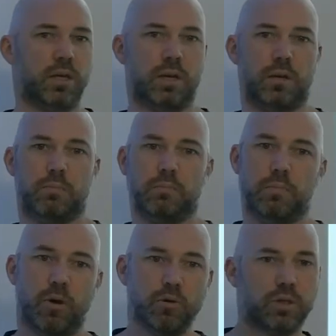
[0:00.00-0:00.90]

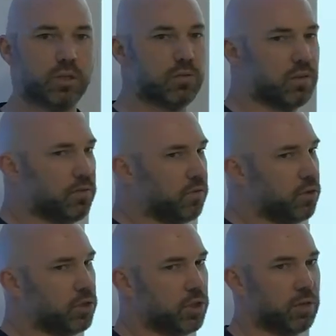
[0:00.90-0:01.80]
most of the
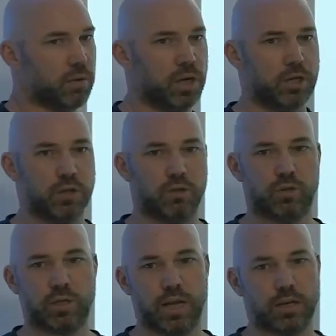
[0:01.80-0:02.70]
first generational
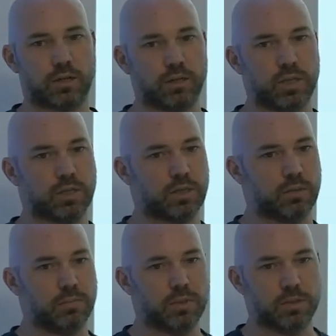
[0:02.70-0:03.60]
transactional
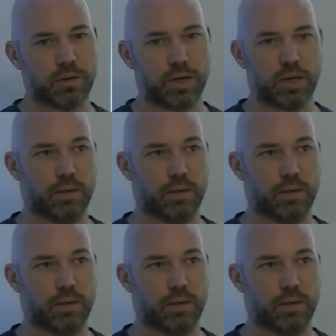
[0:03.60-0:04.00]
systems, right, and